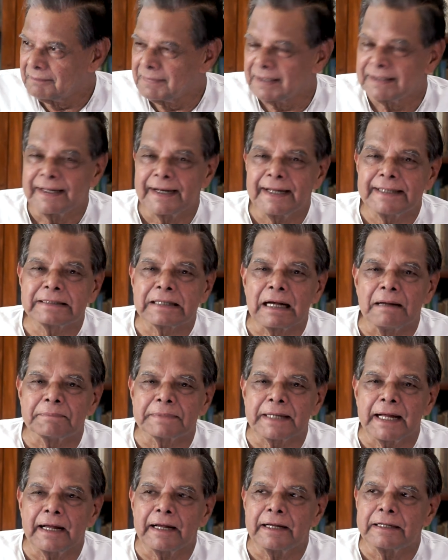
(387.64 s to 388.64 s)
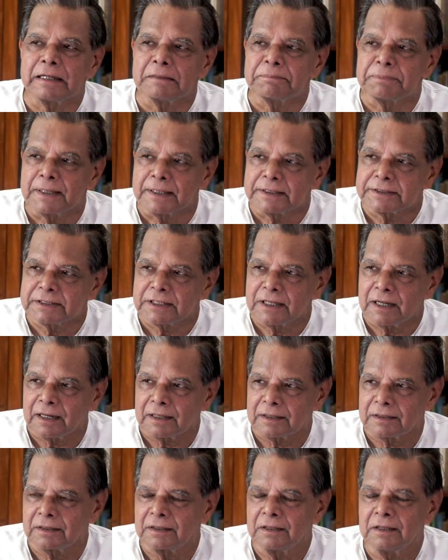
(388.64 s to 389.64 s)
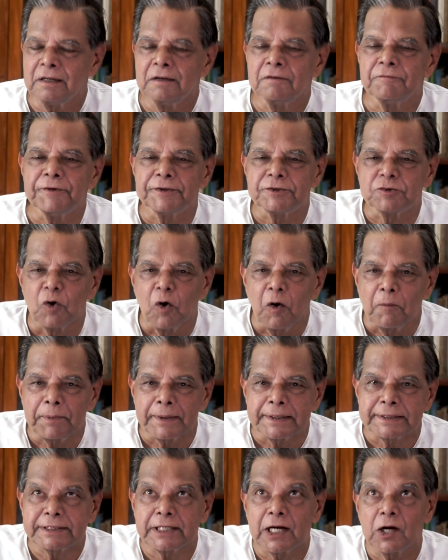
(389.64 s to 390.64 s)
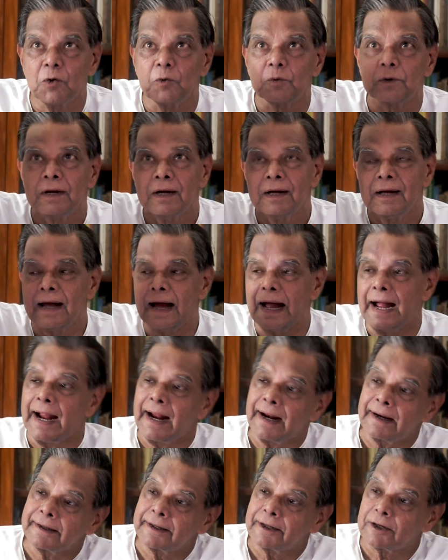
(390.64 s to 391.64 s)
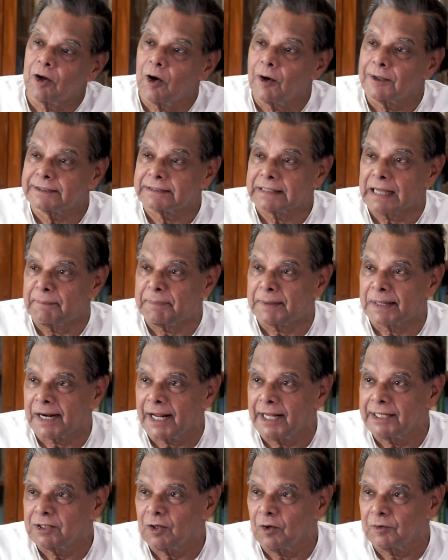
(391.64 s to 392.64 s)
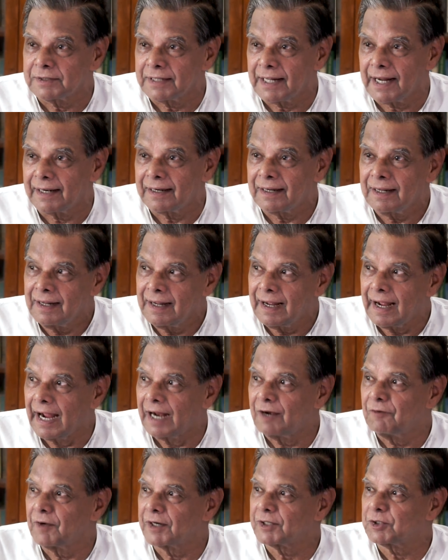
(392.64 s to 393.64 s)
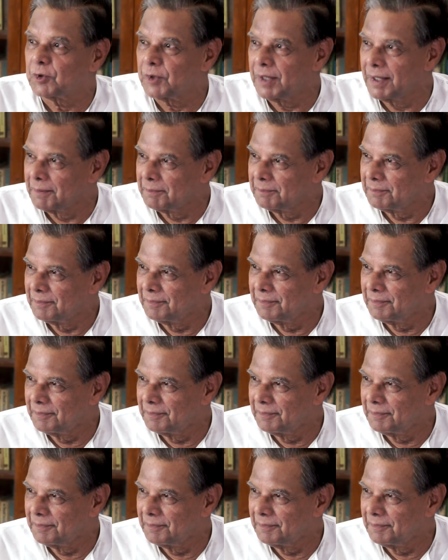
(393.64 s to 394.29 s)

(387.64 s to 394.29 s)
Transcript: But there is something in the person which opens out and the gods capitalized on that and worked through him.